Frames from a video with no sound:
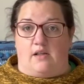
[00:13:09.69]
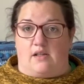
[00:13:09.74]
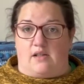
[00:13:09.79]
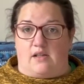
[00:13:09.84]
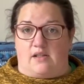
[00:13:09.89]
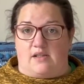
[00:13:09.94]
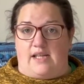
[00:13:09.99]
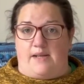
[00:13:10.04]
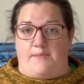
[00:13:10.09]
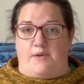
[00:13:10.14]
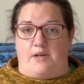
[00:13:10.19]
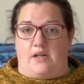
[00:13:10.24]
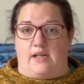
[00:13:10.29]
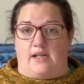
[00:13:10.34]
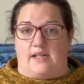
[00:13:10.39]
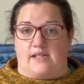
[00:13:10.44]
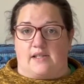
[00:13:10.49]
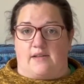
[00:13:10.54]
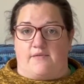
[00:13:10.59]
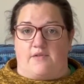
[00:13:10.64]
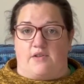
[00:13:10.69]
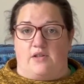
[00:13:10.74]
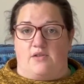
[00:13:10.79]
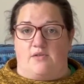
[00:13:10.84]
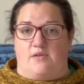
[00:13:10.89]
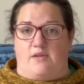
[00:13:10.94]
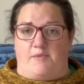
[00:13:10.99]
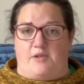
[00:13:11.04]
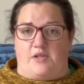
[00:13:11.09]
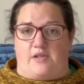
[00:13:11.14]
the same yarn as I'm
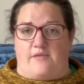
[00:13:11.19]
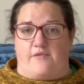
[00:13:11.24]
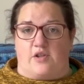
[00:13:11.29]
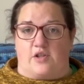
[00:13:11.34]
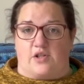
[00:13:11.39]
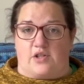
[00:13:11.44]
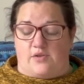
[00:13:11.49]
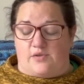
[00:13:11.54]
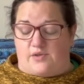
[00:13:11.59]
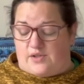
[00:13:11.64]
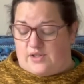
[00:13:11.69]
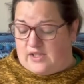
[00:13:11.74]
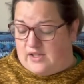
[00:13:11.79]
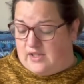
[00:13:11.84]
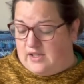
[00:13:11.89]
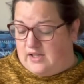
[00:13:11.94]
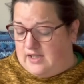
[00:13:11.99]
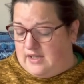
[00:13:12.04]
using for the Tolster.